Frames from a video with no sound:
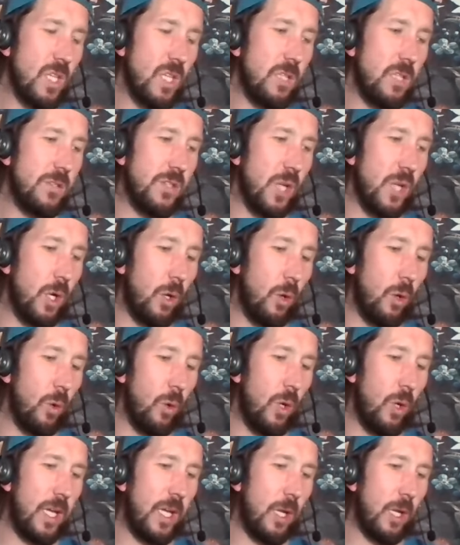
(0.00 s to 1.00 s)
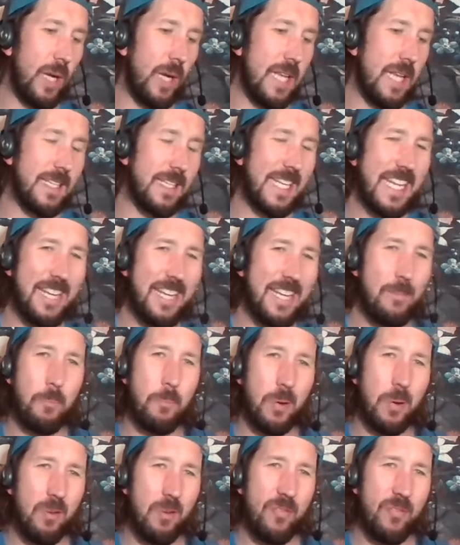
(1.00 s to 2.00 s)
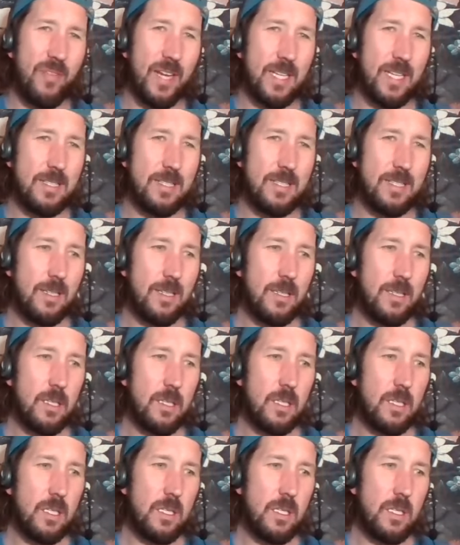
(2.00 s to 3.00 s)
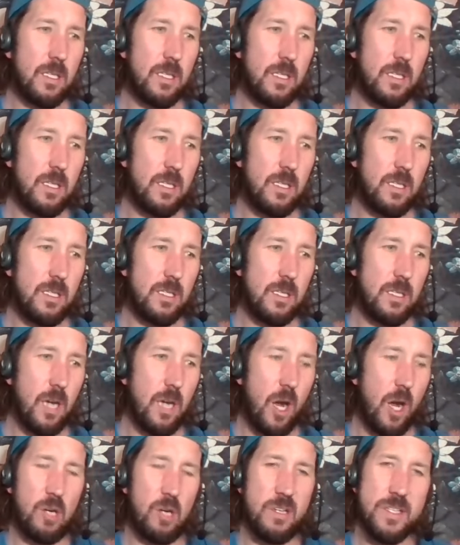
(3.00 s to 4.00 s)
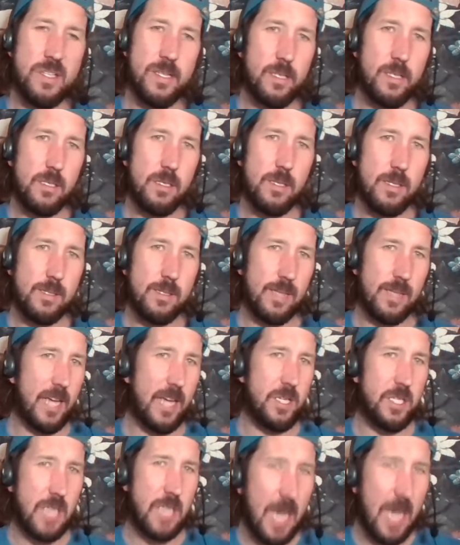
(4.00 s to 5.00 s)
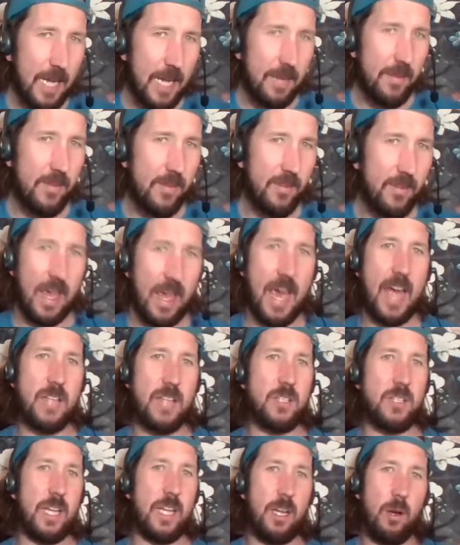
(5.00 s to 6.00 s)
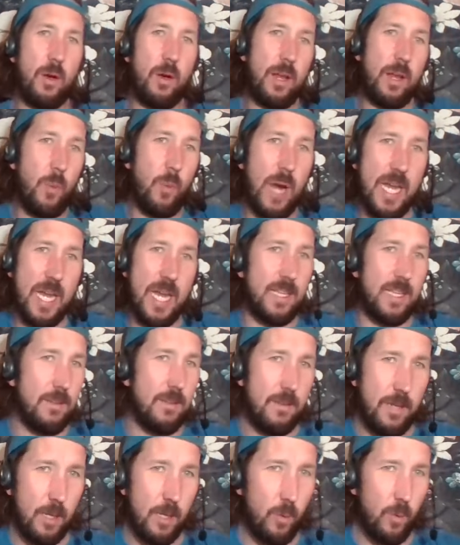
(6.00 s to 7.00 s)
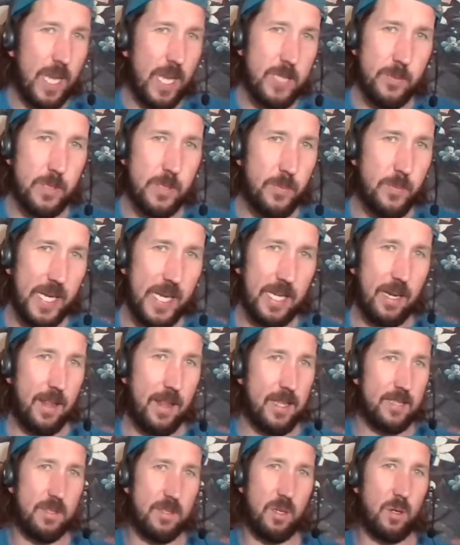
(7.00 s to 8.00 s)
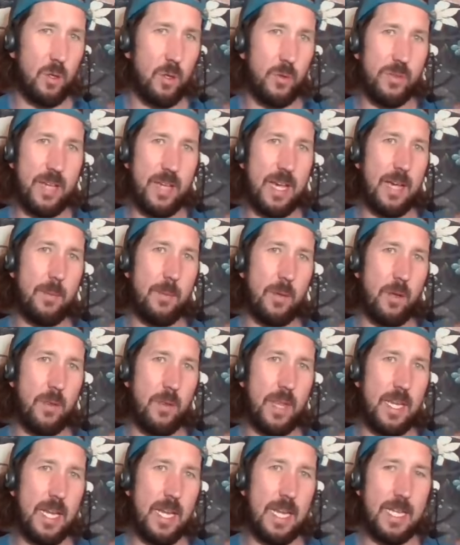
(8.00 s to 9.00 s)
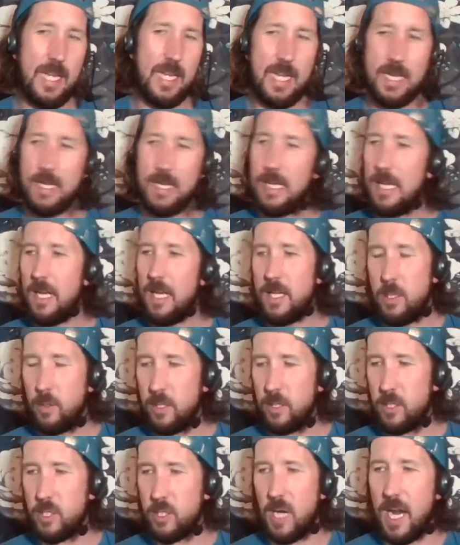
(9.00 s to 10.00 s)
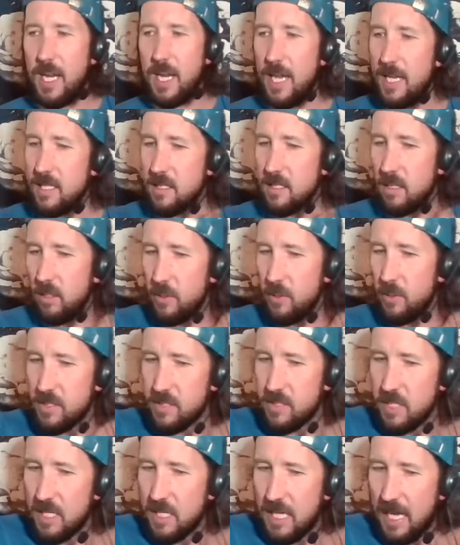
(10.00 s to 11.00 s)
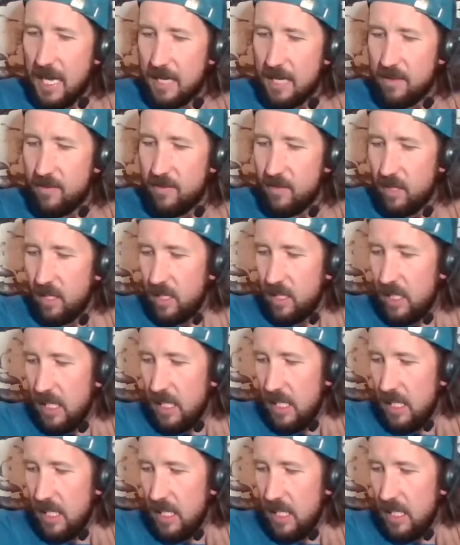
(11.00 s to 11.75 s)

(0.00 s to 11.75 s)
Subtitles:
So, it's an imperfect art / science / and Wade Wade's been speaking to this the whole time, that you can try and get as close as you can to,